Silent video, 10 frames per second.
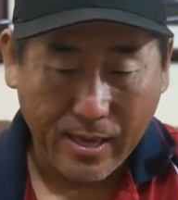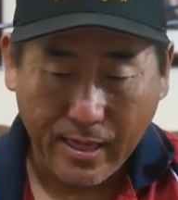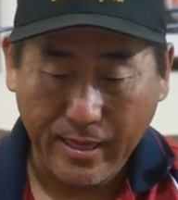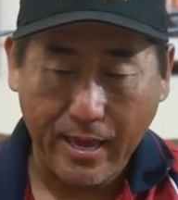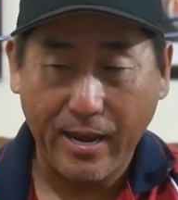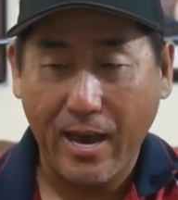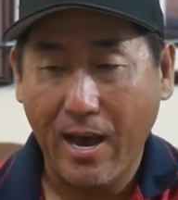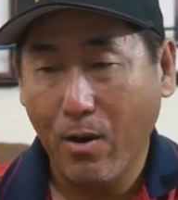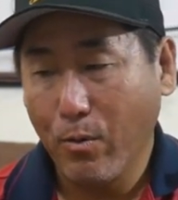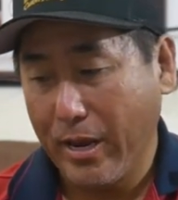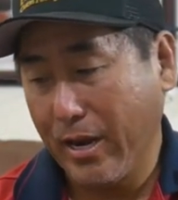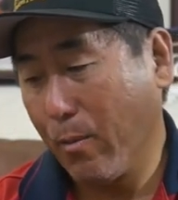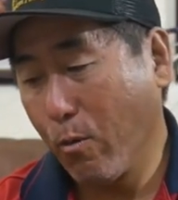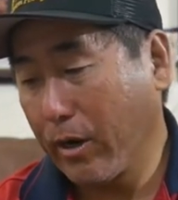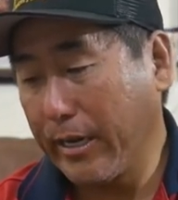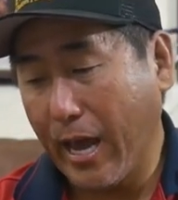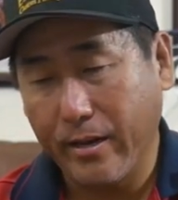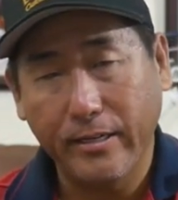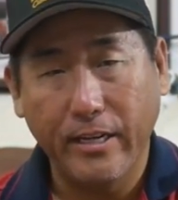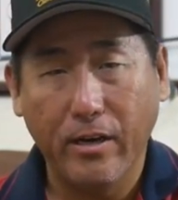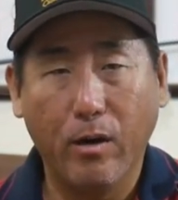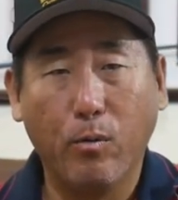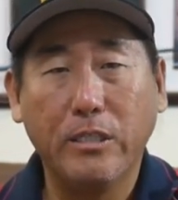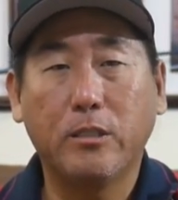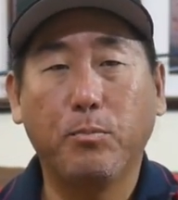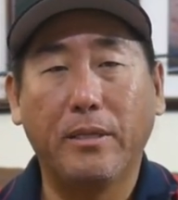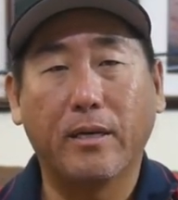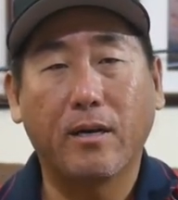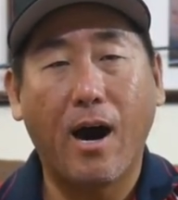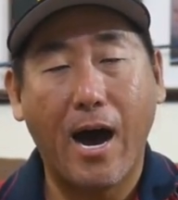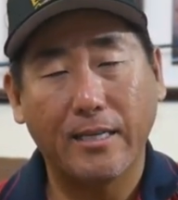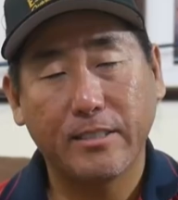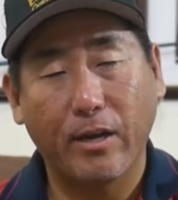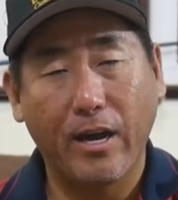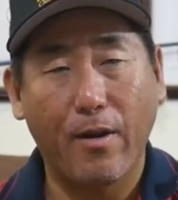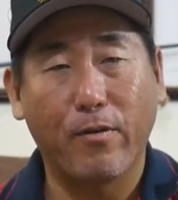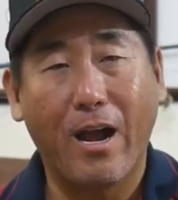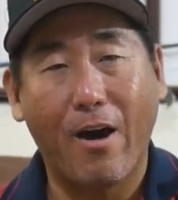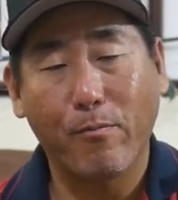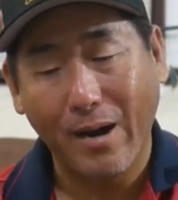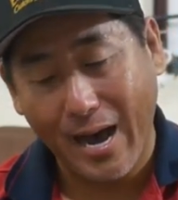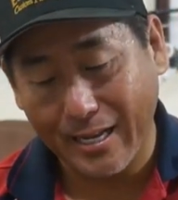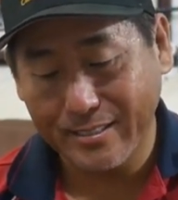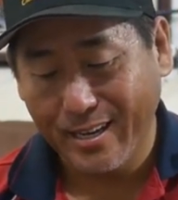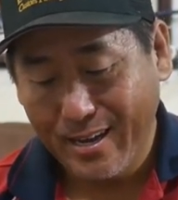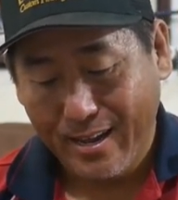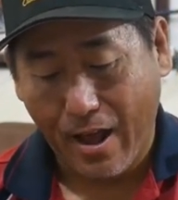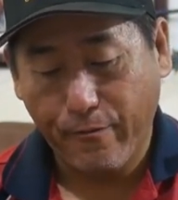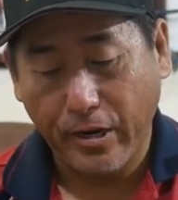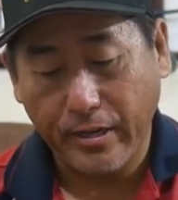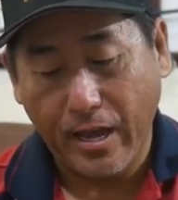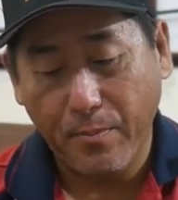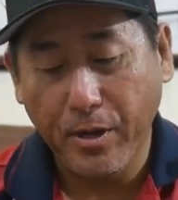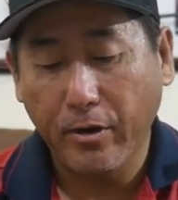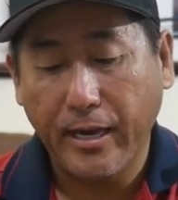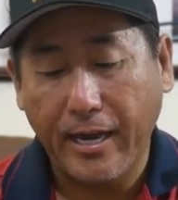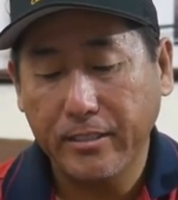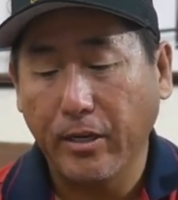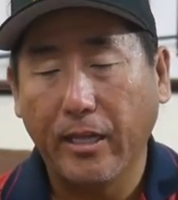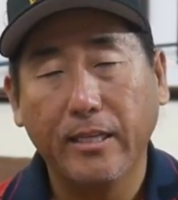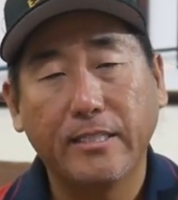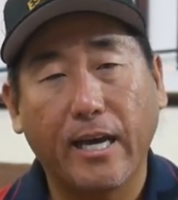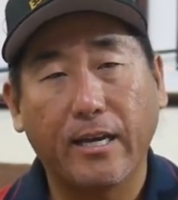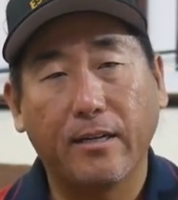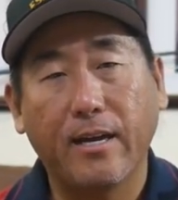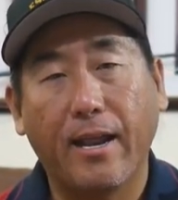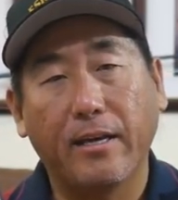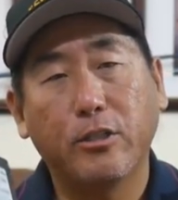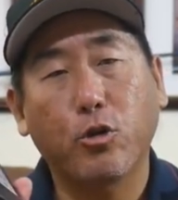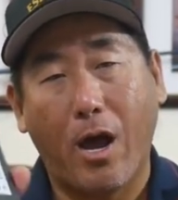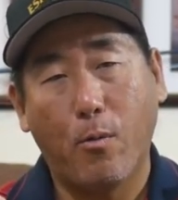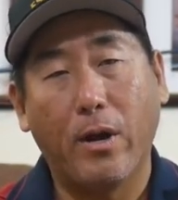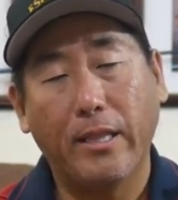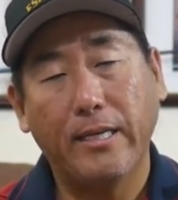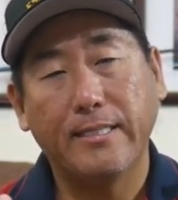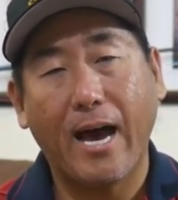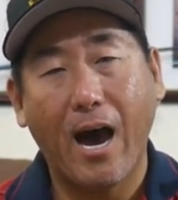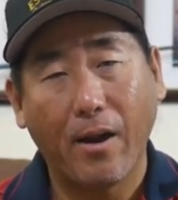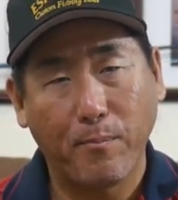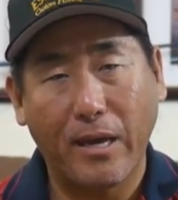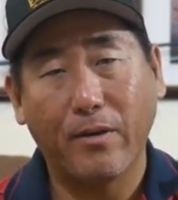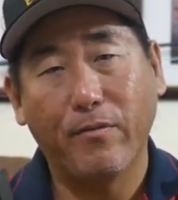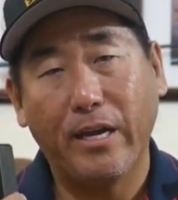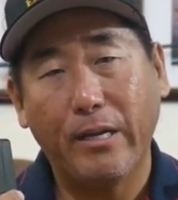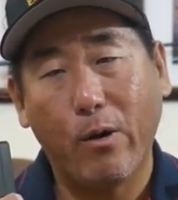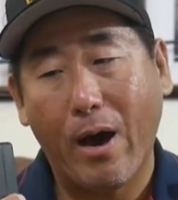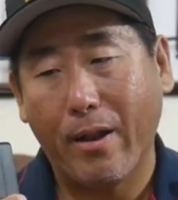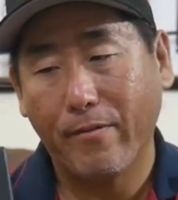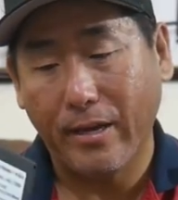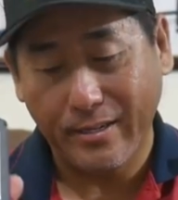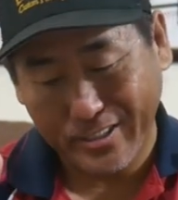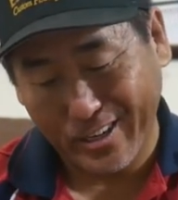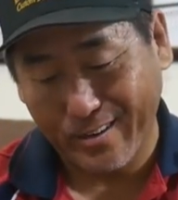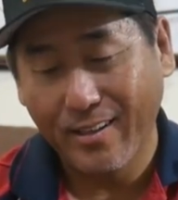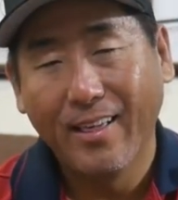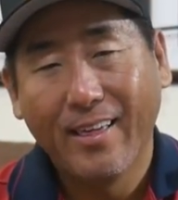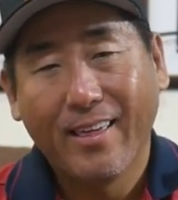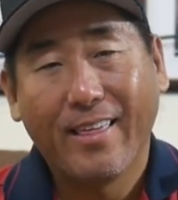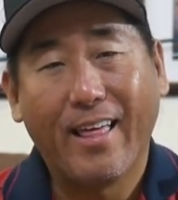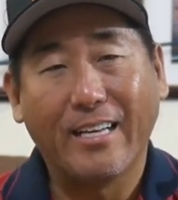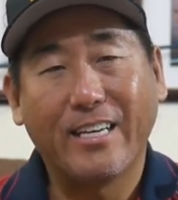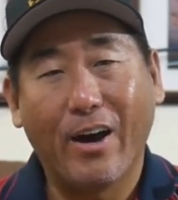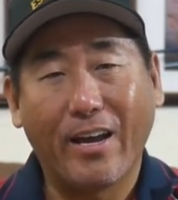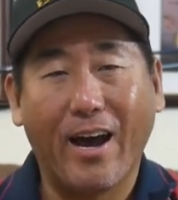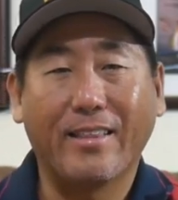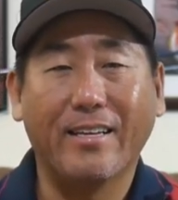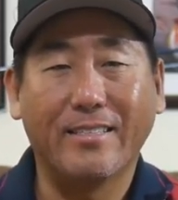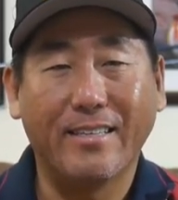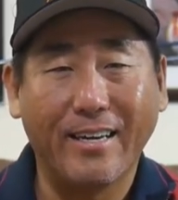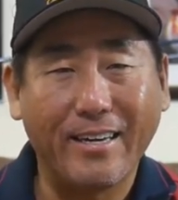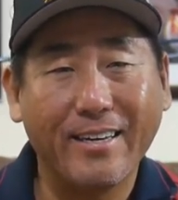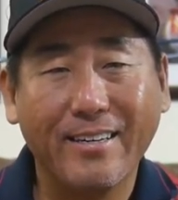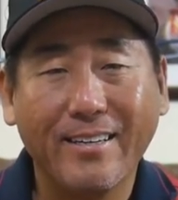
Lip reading: Then we ended up working out a deal. We split the cost, so I got it for half price. I figured that'd be okay, so at least I could kind of try one of these out and make a video out of it. So that's how I got this thing.